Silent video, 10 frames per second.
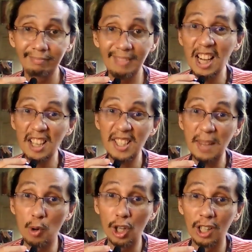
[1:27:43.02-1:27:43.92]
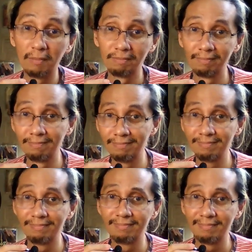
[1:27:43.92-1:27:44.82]
Need I say more?
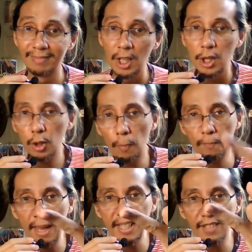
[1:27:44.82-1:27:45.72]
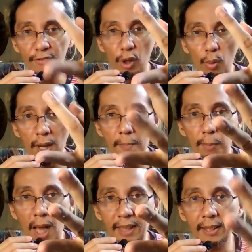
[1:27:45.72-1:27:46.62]
So pace, flow, and
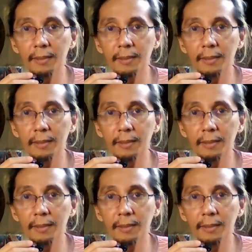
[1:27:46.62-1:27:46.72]
plot,